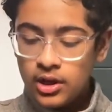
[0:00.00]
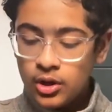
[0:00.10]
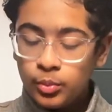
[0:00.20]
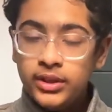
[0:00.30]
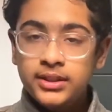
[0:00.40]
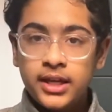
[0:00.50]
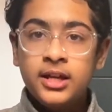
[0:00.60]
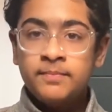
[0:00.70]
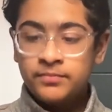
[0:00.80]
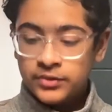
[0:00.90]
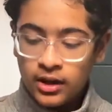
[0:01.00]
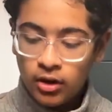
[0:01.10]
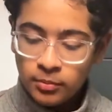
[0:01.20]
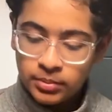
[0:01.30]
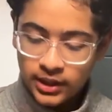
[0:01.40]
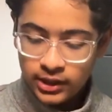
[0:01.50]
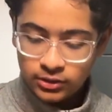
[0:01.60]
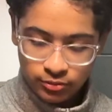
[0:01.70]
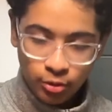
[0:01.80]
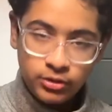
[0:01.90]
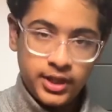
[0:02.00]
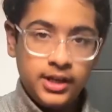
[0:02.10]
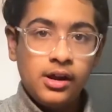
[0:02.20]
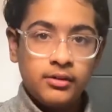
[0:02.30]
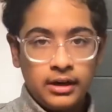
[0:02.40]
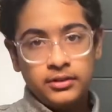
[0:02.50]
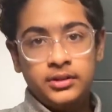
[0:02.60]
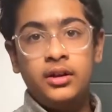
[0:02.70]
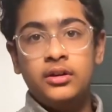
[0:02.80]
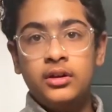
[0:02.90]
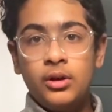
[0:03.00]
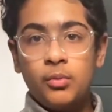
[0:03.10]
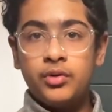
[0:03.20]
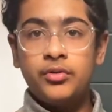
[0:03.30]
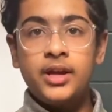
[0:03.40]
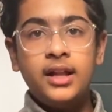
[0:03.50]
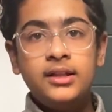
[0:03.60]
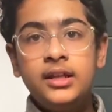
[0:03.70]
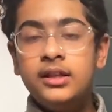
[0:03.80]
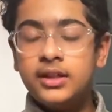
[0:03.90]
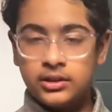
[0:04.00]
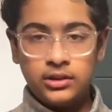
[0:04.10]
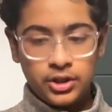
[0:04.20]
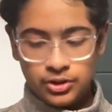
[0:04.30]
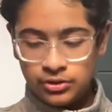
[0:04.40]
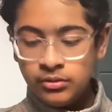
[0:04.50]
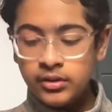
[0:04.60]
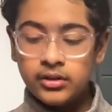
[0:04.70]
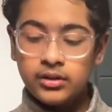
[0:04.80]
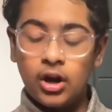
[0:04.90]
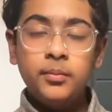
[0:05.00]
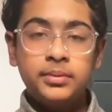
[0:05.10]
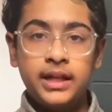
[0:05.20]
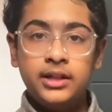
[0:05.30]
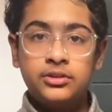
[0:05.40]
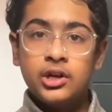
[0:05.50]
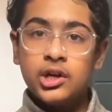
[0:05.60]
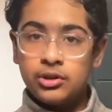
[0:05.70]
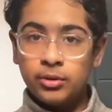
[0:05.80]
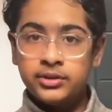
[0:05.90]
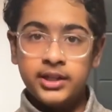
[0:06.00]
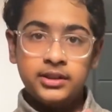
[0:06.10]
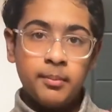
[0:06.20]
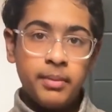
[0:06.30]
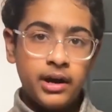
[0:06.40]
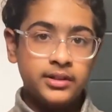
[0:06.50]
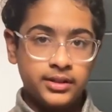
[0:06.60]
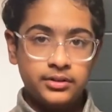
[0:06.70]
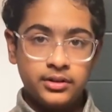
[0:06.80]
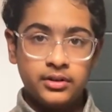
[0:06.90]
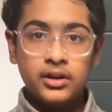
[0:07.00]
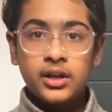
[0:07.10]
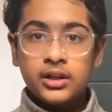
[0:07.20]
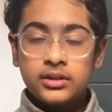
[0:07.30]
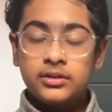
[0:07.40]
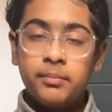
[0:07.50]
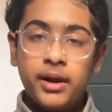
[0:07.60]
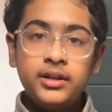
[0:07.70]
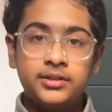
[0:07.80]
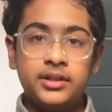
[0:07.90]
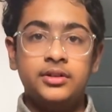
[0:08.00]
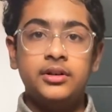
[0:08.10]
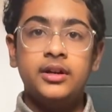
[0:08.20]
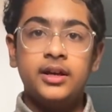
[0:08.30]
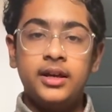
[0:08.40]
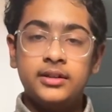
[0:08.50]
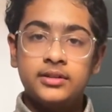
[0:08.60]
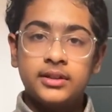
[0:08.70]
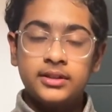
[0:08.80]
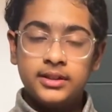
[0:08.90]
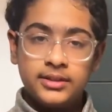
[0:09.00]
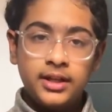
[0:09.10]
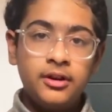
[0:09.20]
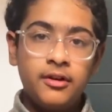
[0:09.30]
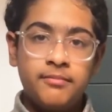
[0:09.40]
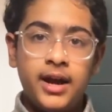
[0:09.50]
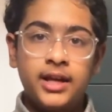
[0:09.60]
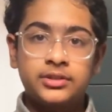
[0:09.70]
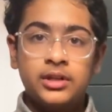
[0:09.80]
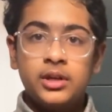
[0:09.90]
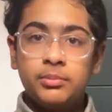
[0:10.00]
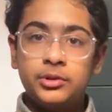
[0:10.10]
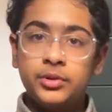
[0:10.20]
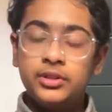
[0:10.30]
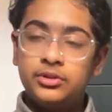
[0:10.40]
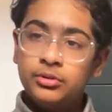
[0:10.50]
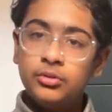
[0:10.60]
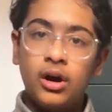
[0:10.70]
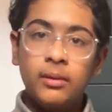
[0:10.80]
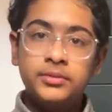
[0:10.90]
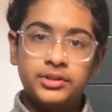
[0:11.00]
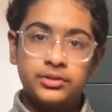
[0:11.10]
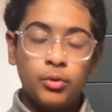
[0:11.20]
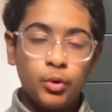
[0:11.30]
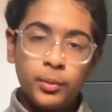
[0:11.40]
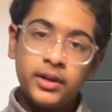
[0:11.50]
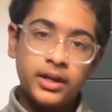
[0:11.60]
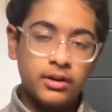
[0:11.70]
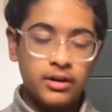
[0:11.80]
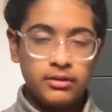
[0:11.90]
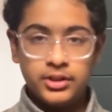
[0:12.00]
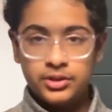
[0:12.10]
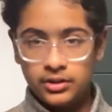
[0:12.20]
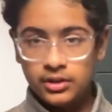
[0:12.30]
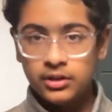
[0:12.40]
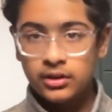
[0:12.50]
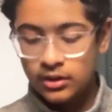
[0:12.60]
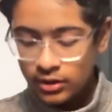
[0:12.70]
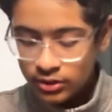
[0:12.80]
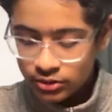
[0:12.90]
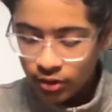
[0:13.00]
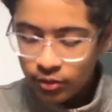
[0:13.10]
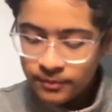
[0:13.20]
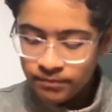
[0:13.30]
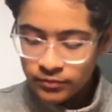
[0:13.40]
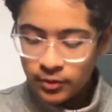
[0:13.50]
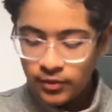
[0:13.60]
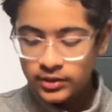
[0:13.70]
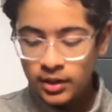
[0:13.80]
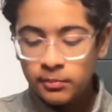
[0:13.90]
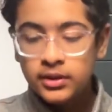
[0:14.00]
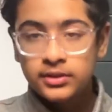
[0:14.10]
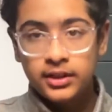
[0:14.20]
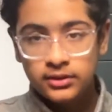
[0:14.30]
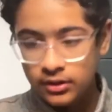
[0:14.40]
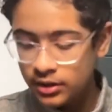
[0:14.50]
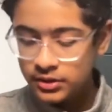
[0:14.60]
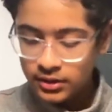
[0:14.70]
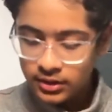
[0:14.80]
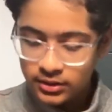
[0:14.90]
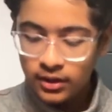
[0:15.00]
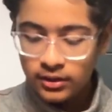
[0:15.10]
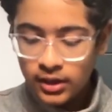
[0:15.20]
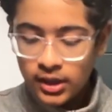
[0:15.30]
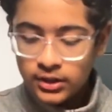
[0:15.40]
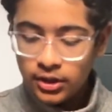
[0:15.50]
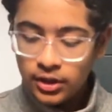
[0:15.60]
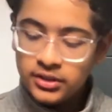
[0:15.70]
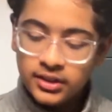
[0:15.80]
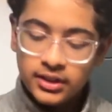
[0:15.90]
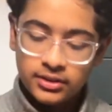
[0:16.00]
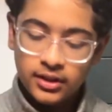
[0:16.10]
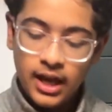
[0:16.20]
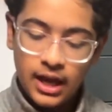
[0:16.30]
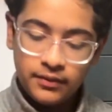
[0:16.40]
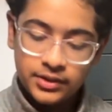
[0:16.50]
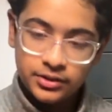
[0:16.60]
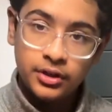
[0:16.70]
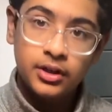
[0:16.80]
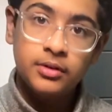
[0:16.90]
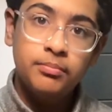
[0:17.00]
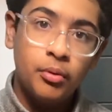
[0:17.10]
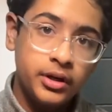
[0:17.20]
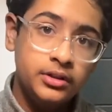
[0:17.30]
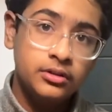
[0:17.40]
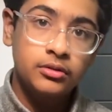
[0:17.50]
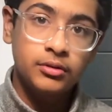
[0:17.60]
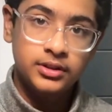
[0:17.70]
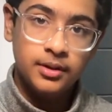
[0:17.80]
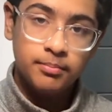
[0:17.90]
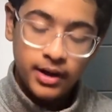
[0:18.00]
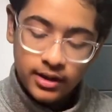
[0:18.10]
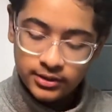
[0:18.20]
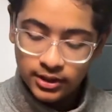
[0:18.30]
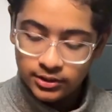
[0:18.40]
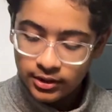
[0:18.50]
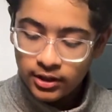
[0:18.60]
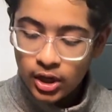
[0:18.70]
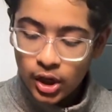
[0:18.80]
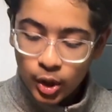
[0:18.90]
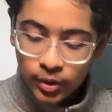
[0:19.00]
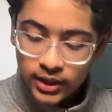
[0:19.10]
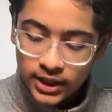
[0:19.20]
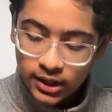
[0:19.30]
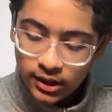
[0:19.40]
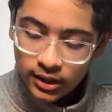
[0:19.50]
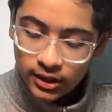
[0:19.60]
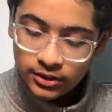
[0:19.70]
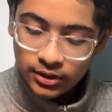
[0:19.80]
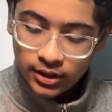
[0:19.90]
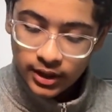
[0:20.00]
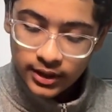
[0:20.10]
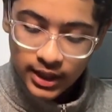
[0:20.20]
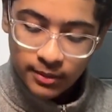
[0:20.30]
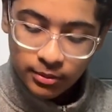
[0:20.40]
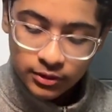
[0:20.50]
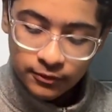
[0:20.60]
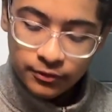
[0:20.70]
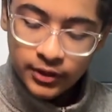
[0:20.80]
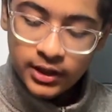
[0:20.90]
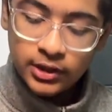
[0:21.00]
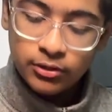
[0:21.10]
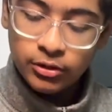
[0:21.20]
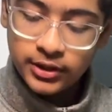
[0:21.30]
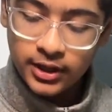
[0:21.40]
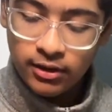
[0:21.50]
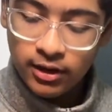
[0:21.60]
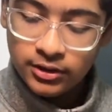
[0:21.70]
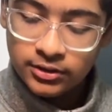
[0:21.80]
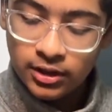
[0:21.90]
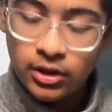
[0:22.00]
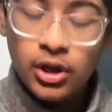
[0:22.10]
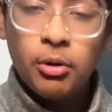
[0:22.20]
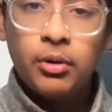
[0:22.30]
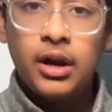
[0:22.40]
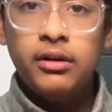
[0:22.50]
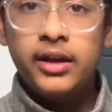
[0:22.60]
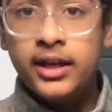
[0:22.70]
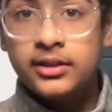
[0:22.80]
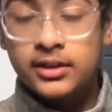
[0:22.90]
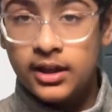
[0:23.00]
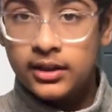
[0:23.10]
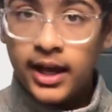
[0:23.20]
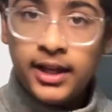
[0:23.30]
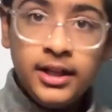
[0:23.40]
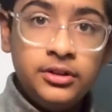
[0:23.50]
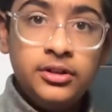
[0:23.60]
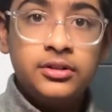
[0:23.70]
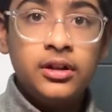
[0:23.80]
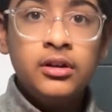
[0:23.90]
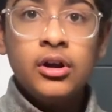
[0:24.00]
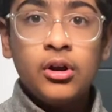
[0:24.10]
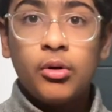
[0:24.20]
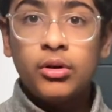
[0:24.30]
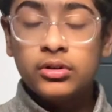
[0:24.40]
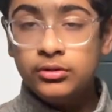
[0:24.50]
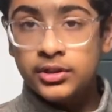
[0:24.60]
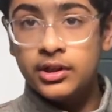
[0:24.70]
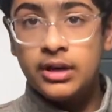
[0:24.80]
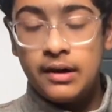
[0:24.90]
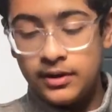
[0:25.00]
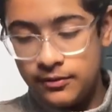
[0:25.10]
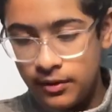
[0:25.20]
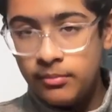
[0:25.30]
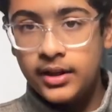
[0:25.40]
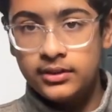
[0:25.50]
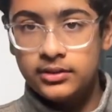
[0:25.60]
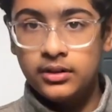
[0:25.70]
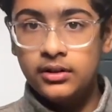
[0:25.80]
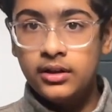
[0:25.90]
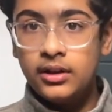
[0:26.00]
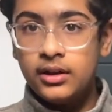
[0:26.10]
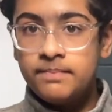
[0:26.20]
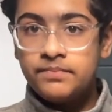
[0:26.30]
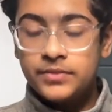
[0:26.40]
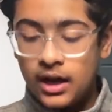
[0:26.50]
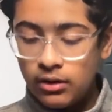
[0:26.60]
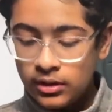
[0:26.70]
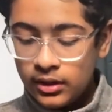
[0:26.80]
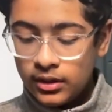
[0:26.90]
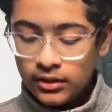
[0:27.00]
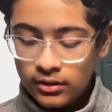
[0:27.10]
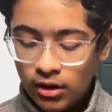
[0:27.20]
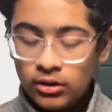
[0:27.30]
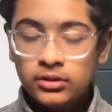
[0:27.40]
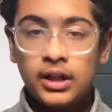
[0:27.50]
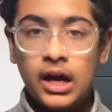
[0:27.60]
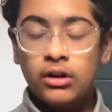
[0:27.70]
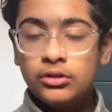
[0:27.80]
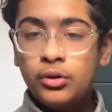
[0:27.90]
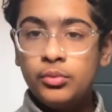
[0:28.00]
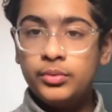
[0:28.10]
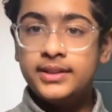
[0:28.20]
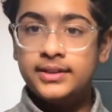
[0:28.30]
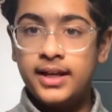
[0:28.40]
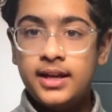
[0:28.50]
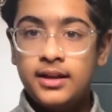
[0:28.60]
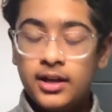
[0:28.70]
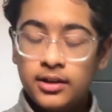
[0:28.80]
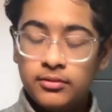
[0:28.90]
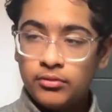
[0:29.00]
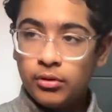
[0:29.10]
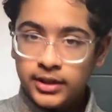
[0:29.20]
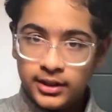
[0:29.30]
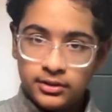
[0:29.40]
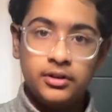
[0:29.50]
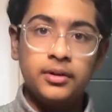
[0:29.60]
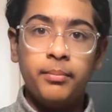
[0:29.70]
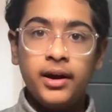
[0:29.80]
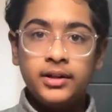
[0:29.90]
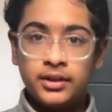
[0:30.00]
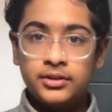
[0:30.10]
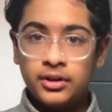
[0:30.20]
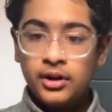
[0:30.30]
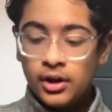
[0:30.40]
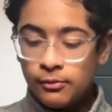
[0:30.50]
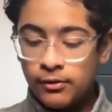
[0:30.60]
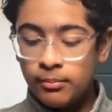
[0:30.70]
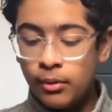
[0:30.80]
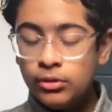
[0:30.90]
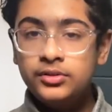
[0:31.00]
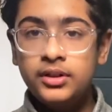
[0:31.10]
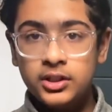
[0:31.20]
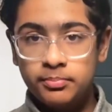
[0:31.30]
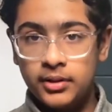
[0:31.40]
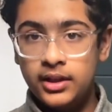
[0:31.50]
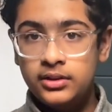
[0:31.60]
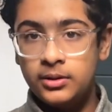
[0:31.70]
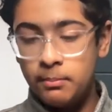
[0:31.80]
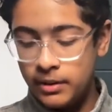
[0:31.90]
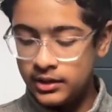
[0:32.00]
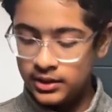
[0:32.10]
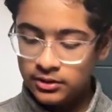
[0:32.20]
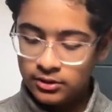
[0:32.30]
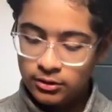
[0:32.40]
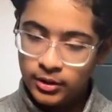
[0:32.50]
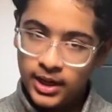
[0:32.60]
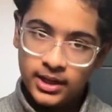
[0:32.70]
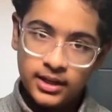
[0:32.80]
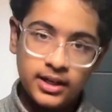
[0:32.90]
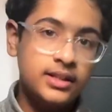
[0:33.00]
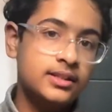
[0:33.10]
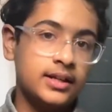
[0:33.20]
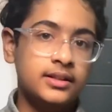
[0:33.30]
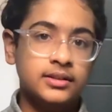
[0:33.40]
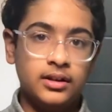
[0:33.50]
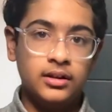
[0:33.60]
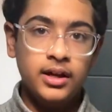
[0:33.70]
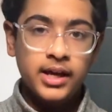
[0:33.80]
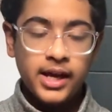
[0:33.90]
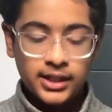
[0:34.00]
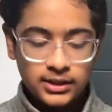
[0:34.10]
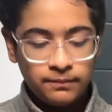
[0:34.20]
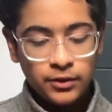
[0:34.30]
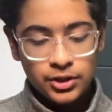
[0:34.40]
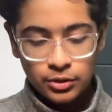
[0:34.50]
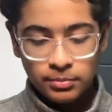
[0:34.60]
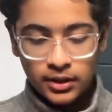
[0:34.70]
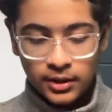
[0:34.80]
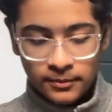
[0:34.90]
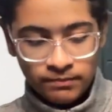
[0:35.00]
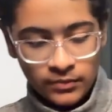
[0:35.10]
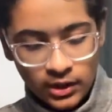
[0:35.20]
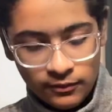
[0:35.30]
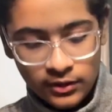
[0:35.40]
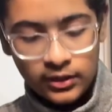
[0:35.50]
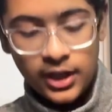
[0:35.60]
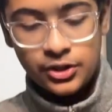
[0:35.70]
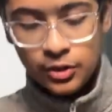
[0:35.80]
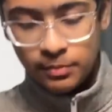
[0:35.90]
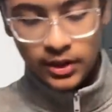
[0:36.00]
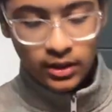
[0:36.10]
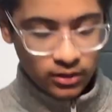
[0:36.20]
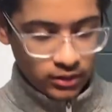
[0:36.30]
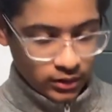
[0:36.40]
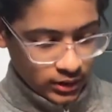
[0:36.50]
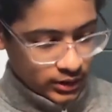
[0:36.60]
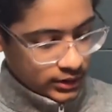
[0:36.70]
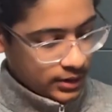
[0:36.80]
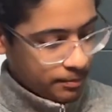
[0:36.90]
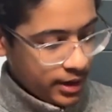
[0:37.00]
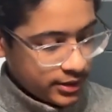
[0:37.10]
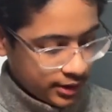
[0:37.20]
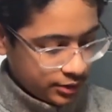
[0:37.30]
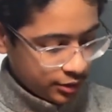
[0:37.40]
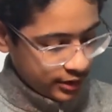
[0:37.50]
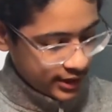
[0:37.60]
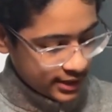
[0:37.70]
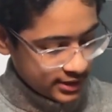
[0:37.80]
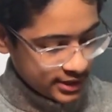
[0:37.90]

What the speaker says: we say that our planets rotate around the sun. When in reality, that's not true. Our planets rotate the barycenter. The barycenter is the center of mass between two objects orbiting around each other. So, for example, let's take the Earth and the Sun. The Earth and the Sun have a certain point known as the barycenter, where the Earth is able to freely rotate around the Sun without it colliding into the Sun or losing gravity from that Sun. Now, although we say it rotates around the barycenter, for most of these planets, the barycenter is located inside the Sun, except for Jupiter. If you look at Jupiter, the barycenter is